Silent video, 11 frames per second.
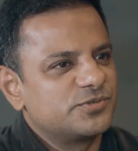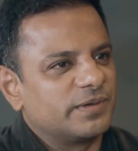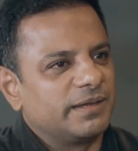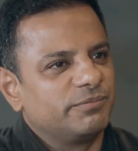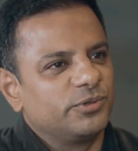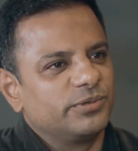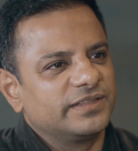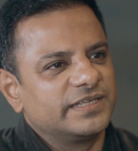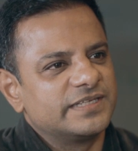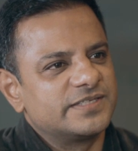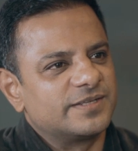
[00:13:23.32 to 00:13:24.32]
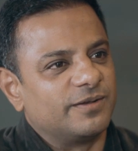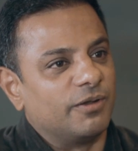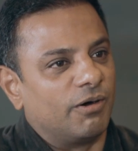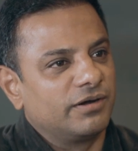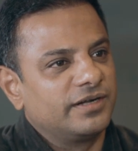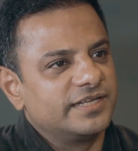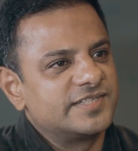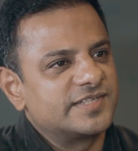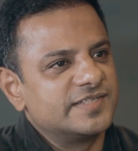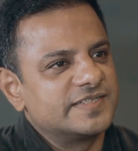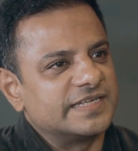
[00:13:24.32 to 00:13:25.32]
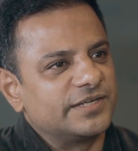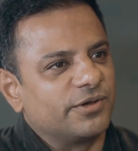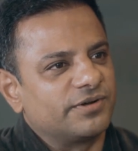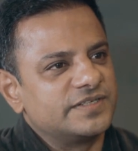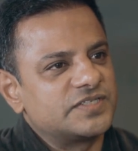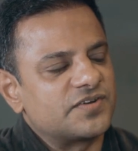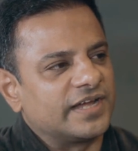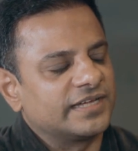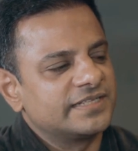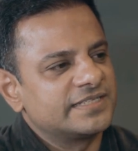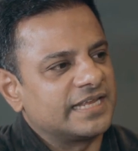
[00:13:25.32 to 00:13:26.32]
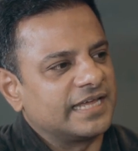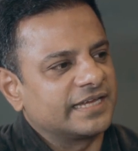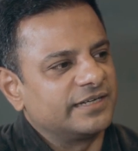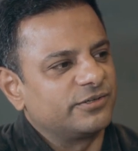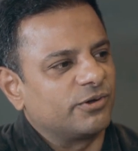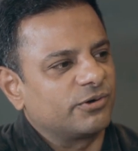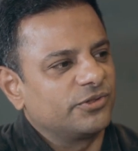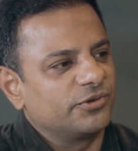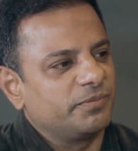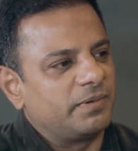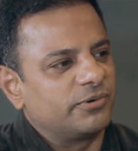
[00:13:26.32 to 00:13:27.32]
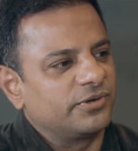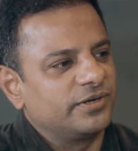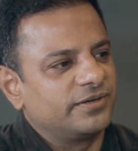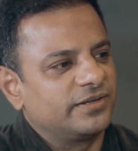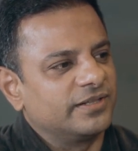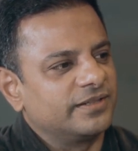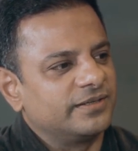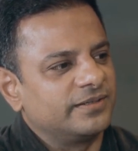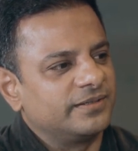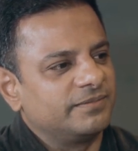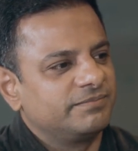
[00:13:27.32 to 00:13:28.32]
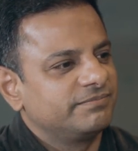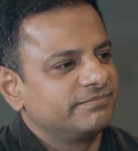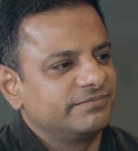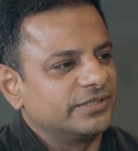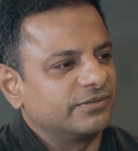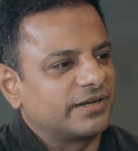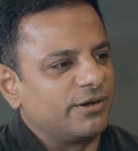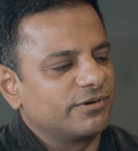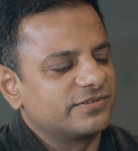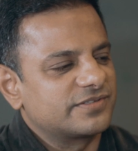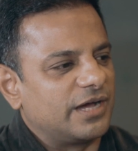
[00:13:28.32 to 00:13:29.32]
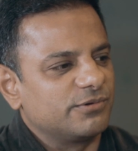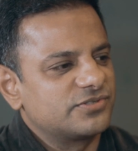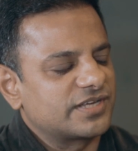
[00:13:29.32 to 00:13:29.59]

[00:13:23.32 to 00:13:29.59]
when I'm doing these long distance endurance rides, and I can talk to you about it till the cows